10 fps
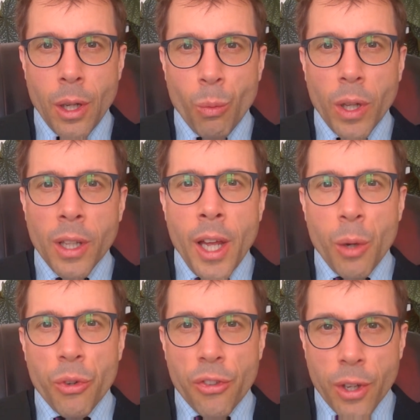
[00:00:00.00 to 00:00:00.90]
Well, it
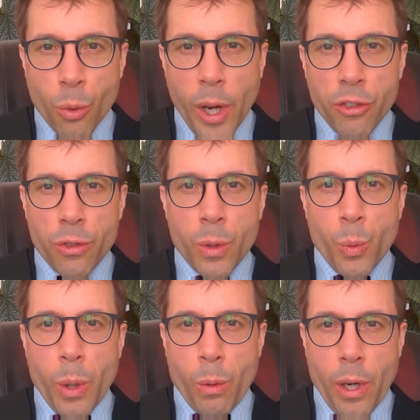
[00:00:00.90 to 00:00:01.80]
was the question
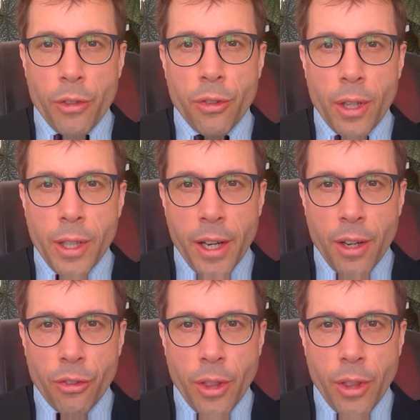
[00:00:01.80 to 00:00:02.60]
we were asked that led us